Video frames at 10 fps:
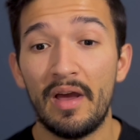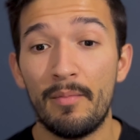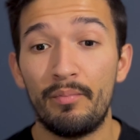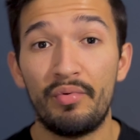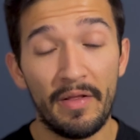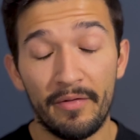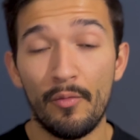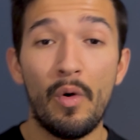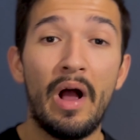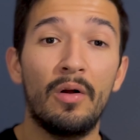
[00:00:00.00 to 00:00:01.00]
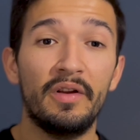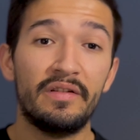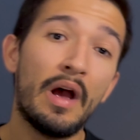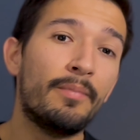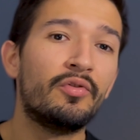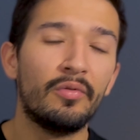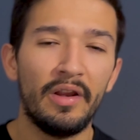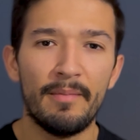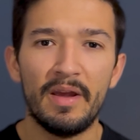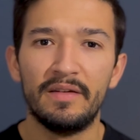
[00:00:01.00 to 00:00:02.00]
Breath of the Wild is absolutely
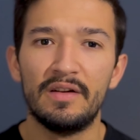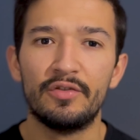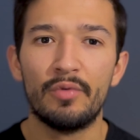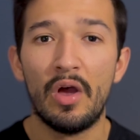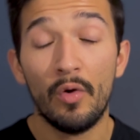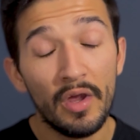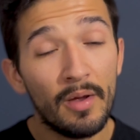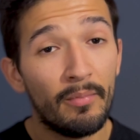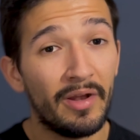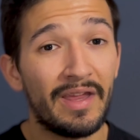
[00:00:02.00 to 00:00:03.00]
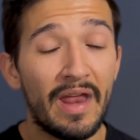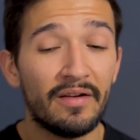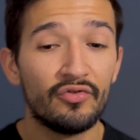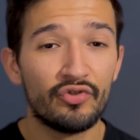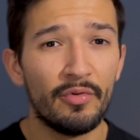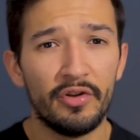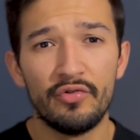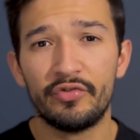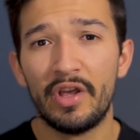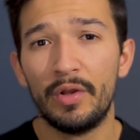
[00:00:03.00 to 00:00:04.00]
amazing as well. But again, some of the new
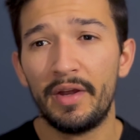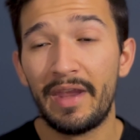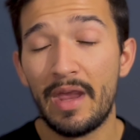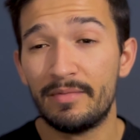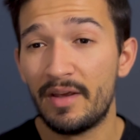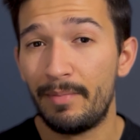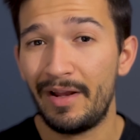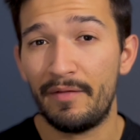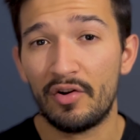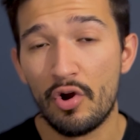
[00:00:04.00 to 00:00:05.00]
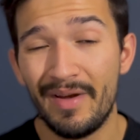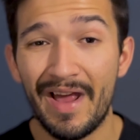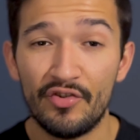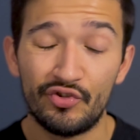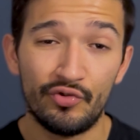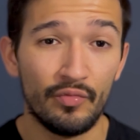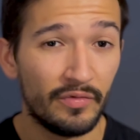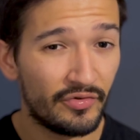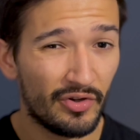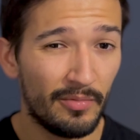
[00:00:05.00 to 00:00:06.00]
Zelda games I believe are coming out soon,
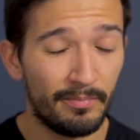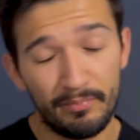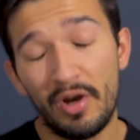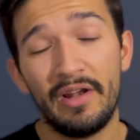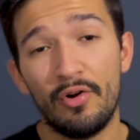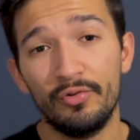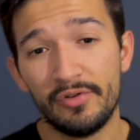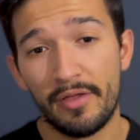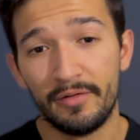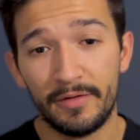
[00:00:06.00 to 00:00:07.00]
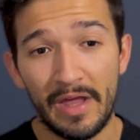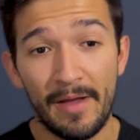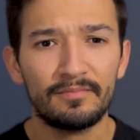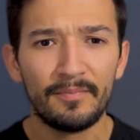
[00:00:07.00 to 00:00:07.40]
so probably hold your thoughts to that.